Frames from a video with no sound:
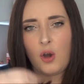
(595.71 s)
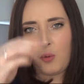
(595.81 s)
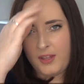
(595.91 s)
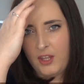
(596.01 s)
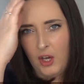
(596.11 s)

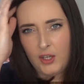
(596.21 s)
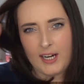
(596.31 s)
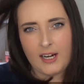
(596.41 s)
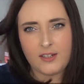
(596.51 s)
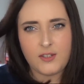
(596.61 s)
with hot
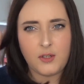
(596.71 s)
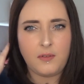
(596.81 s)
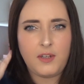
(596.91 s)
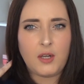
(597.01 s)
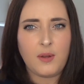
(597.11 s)
iron, sort
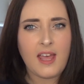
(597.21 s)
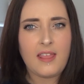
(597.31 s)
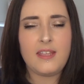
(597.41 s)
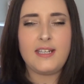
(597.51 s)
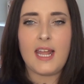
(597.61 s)
of, you know,
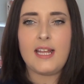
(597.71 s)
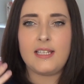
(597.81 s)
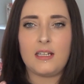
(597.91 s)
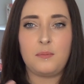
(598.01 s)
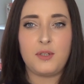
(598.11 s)
the days
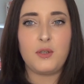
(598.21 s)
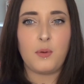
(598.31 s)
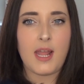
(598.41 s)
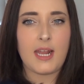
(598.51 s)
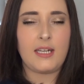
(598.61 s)
in
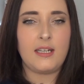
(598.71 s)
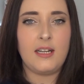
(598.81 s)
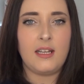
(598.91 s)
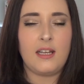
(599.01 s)
between,